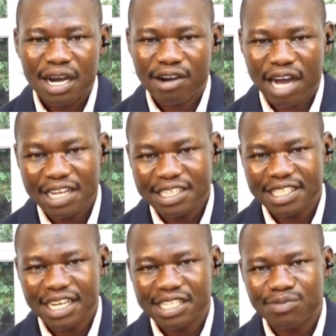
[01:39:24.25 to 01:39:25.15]

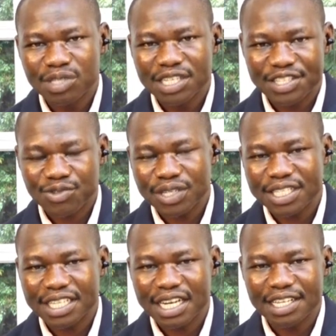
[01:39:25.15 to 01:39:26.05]
hunting has been
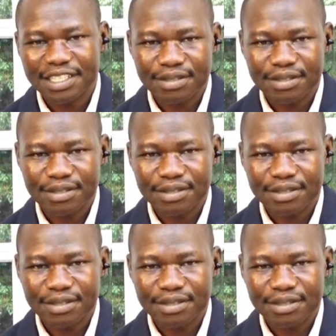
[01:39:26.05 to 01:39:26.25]
restricted, and